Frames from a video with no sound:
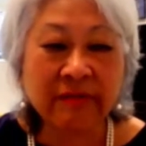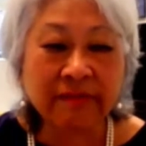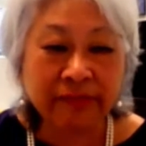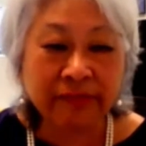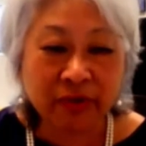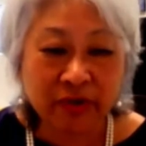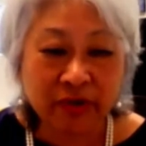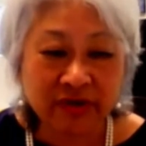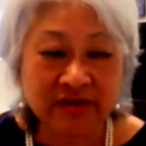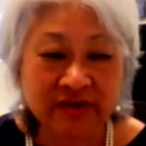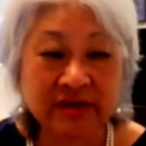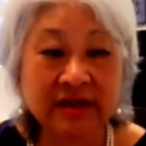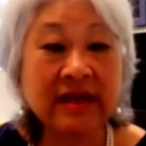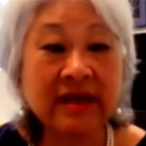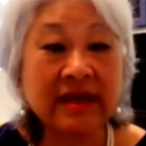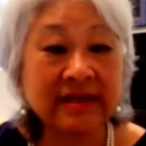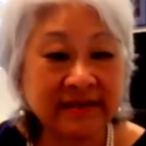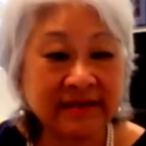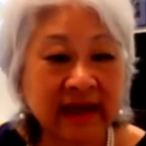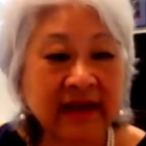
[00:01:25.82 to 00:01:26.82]
important.
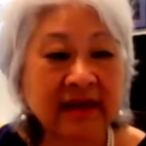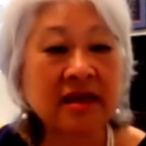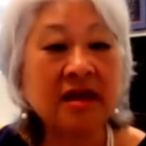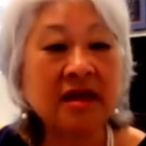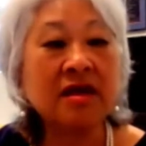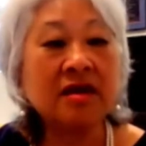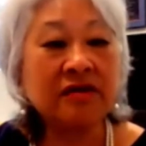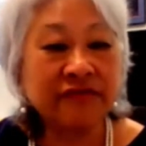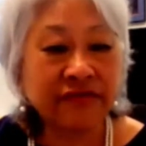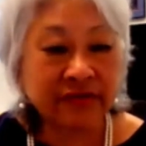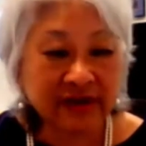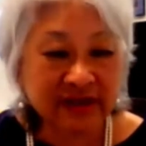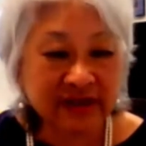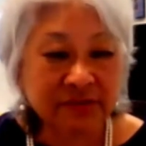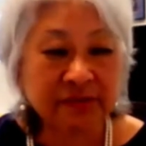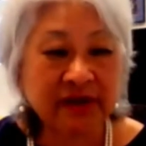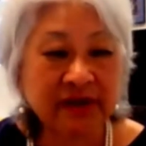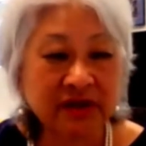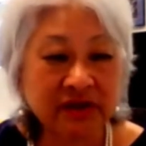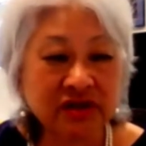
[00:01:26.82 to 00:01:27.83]
It's like free
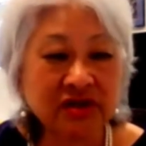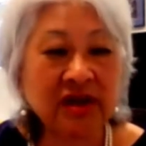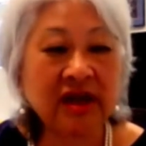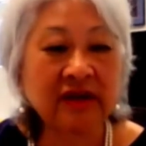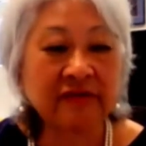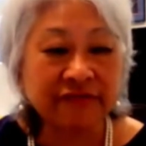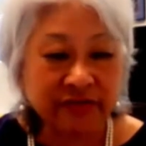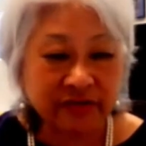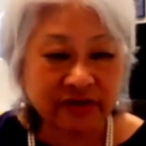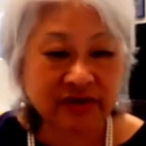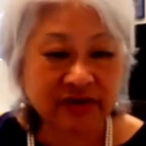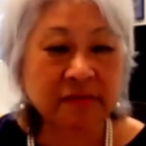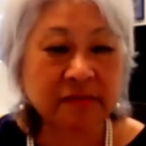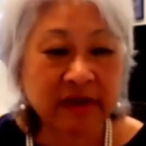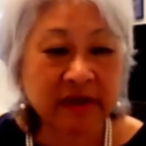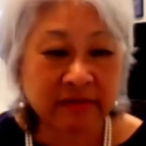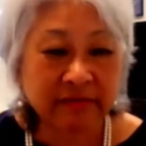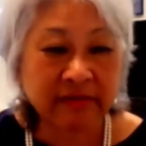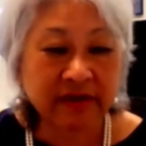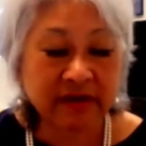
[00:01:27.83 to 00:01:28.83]
speech and First
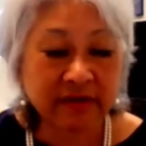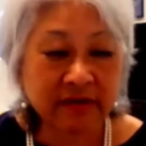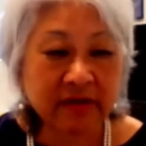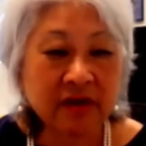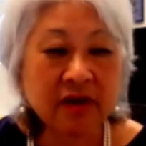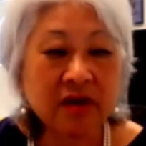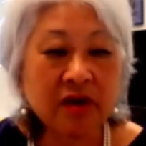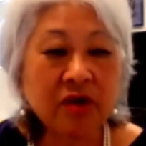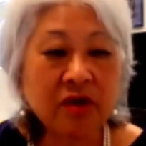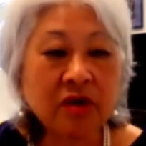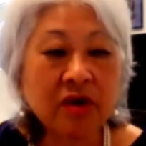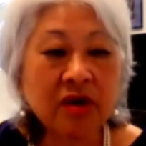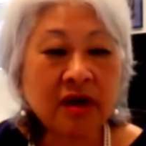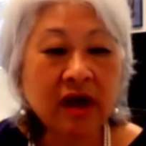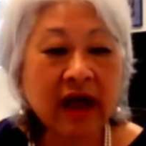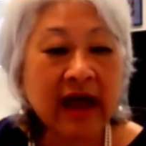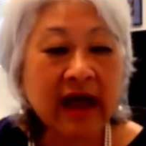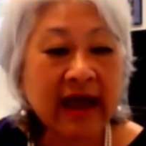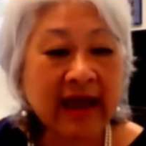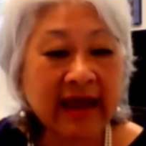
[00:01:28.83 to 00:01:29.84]
Amendment.
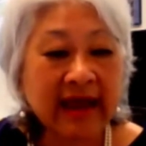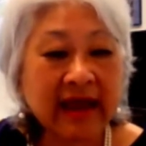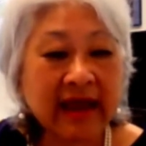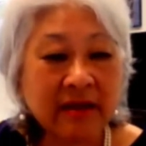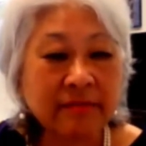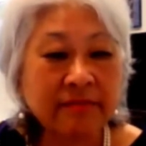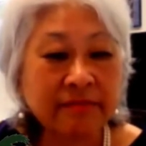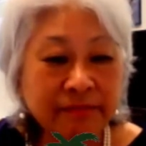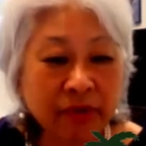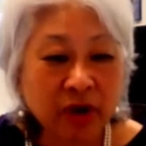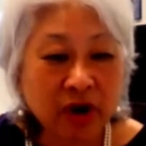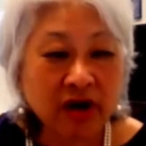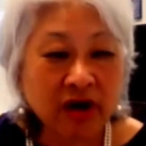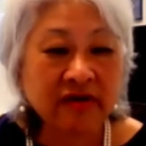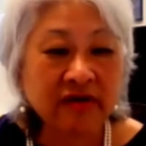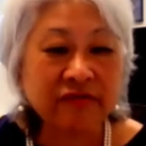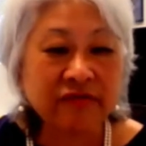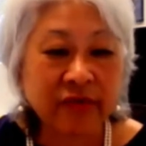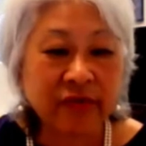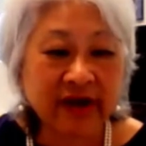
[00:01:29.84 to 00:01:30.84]
I am part
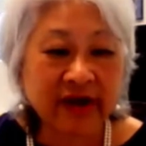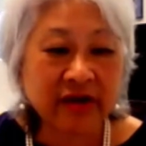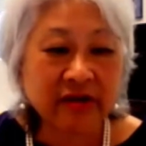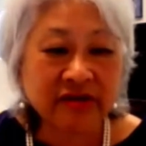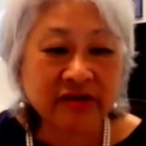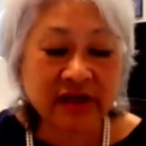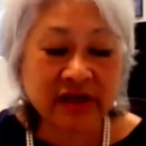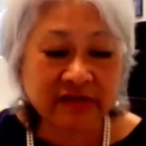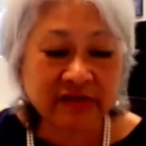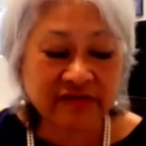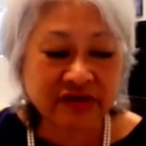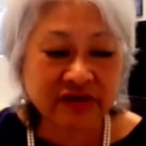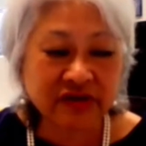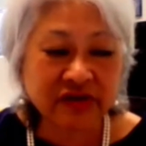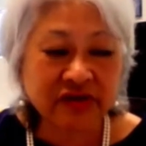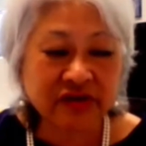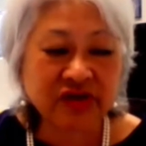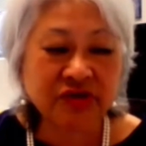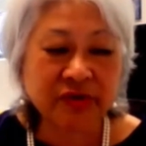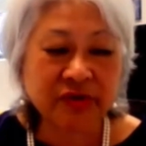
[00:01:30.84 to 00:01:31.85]
of Radio Television
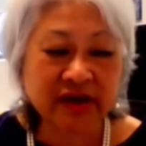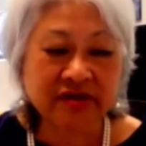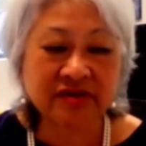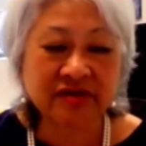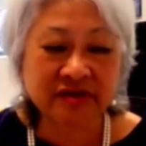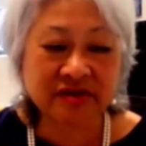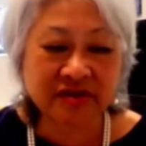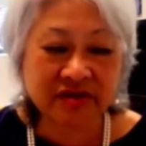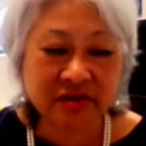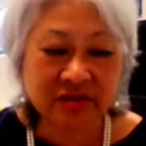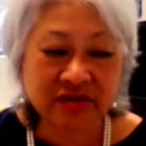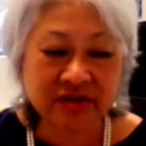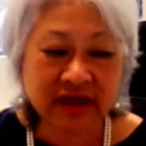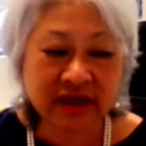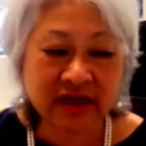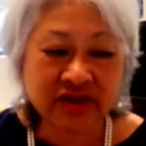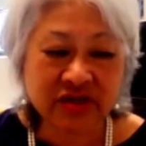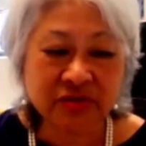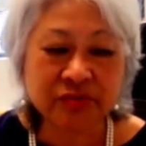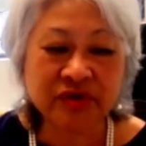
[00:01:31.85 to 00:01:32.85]
News Directors
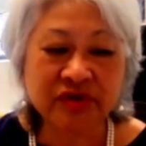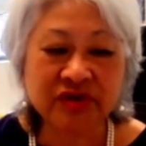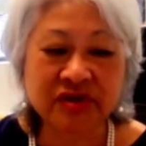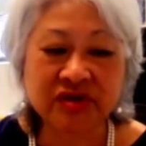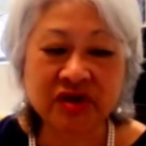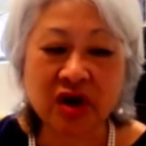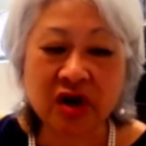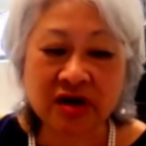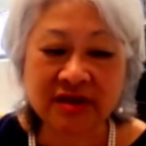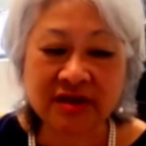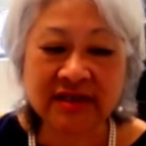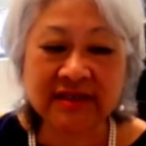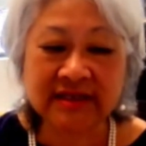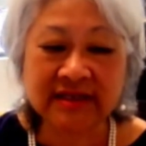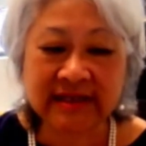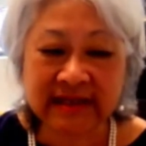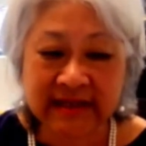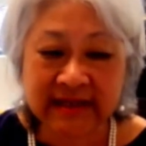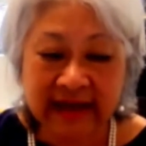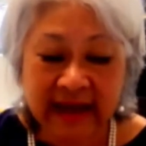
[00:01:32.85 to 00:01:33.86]
Association, which is
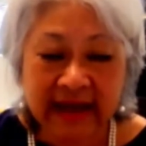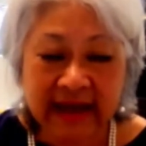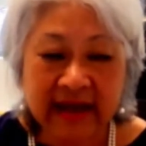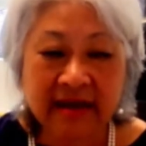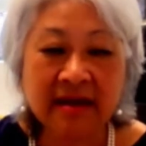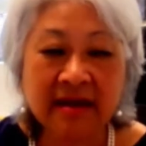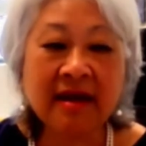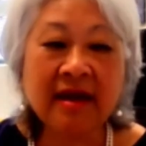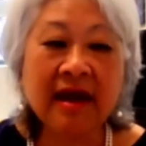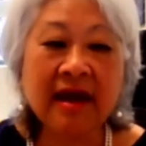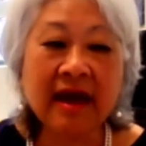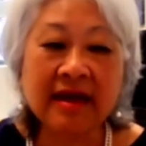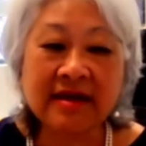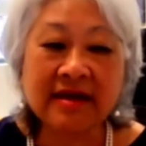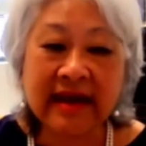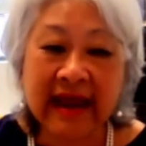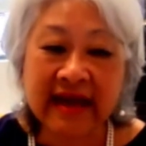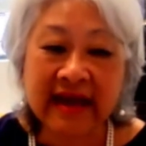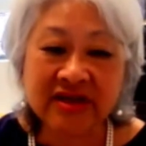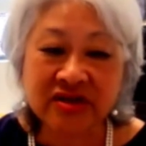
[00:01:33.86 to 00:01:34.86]
RTDNA, a
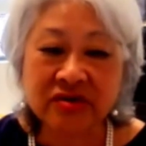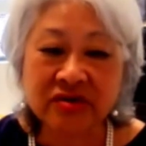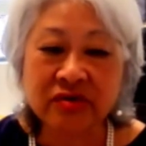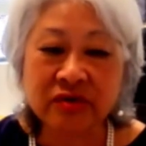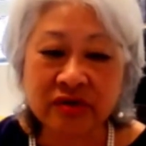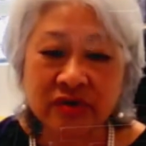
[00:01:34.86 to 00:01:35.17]
national